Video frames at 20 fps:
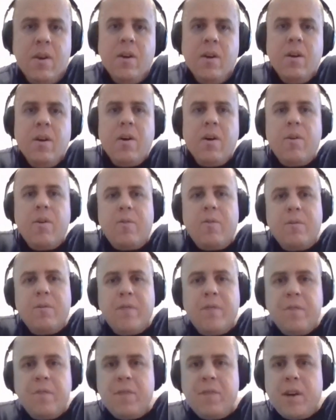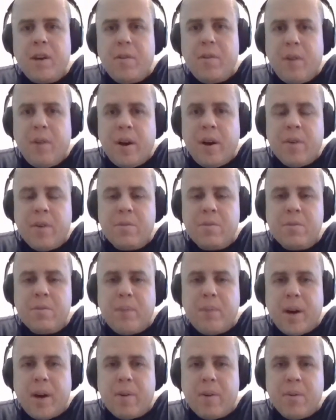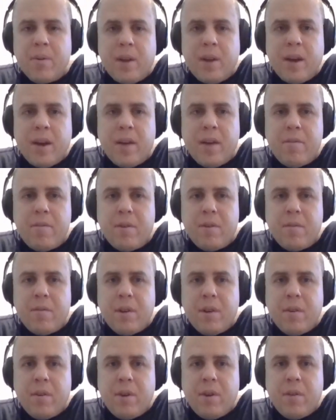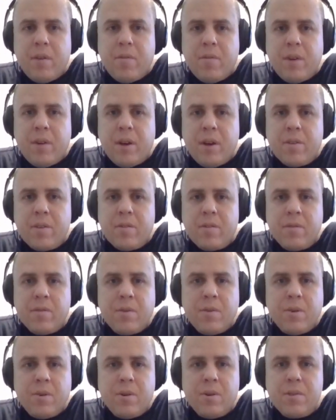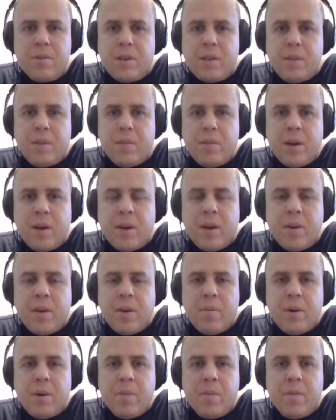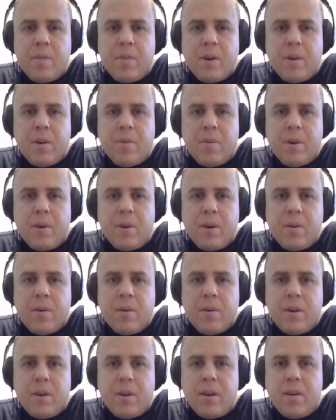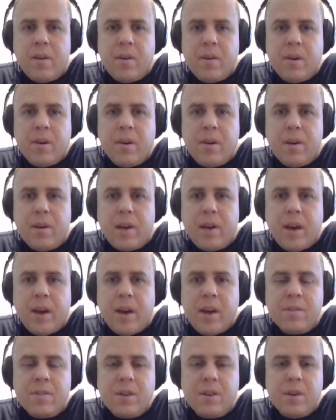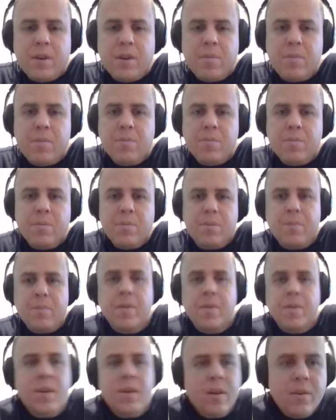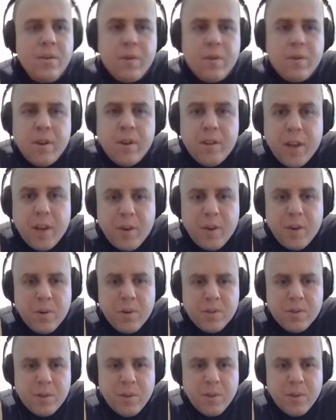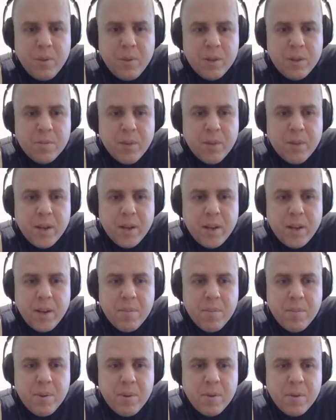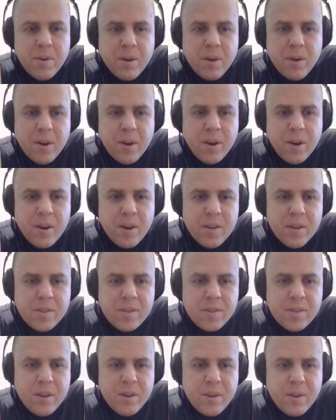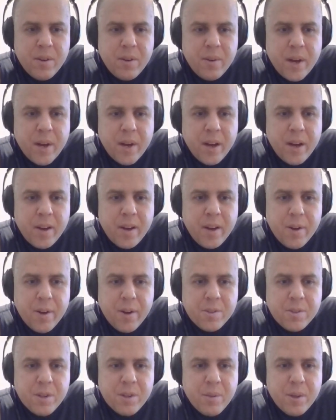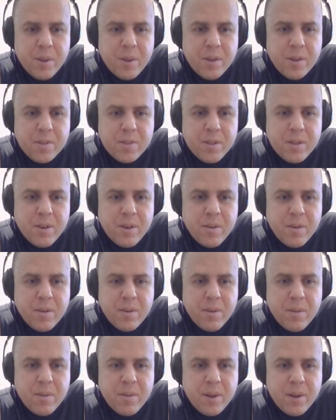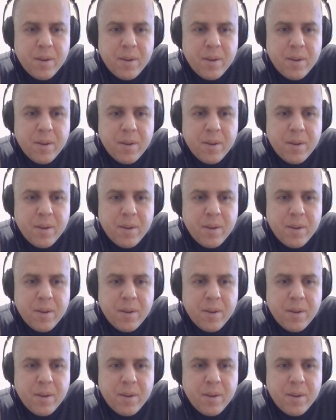over 15 rounds, back when they had 15-round fights, of course. He beat him up very well, and he asked him continuously, what's my name? So we got to hear some of this, though. I mean,